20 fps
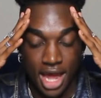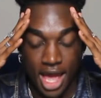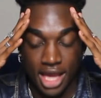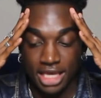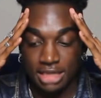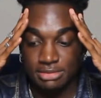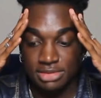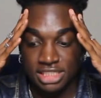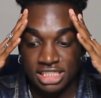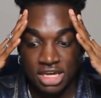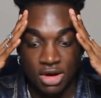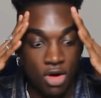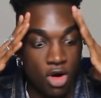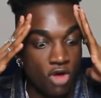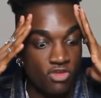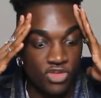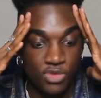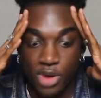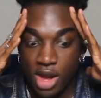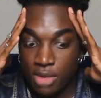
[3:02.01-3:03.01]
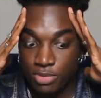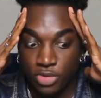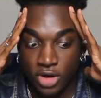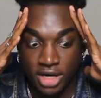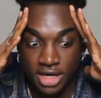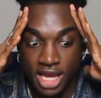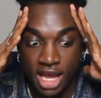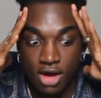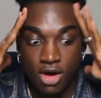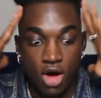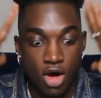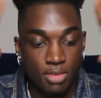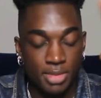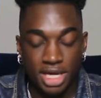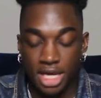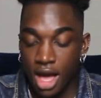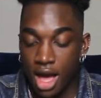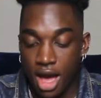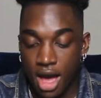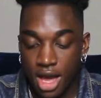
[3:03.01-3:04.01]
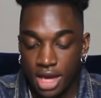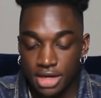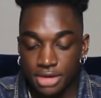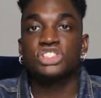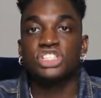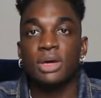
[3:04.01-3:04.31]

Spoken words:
I am so overwhelmed right now. Oh my God.